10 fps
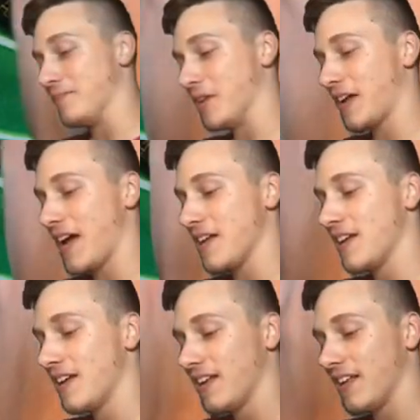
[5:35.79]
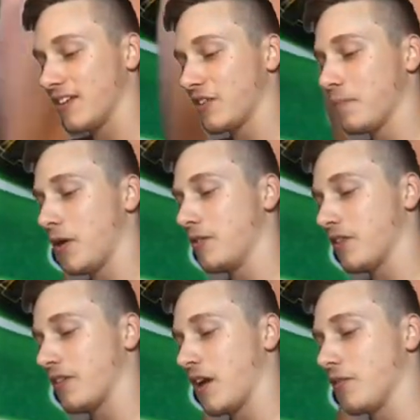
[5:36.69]
okay let's compose
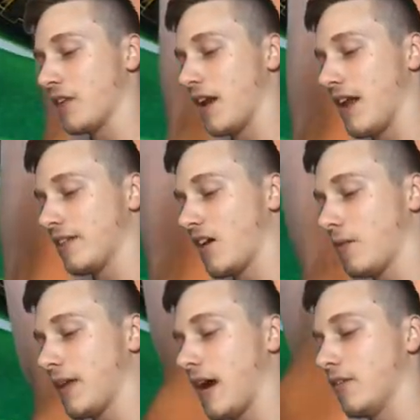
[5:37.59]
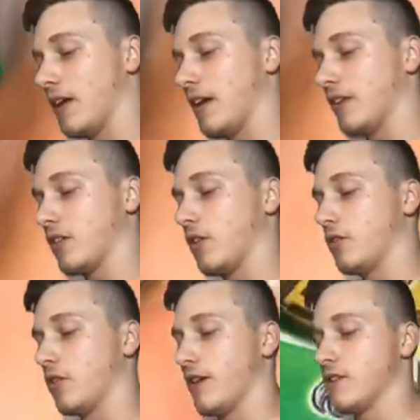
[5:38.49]
ourselves, let's calm down, and let's go
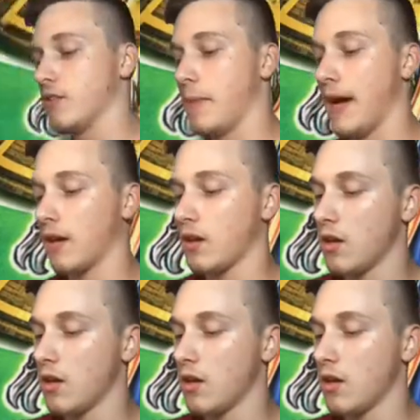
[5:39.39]
through the rest of the pack.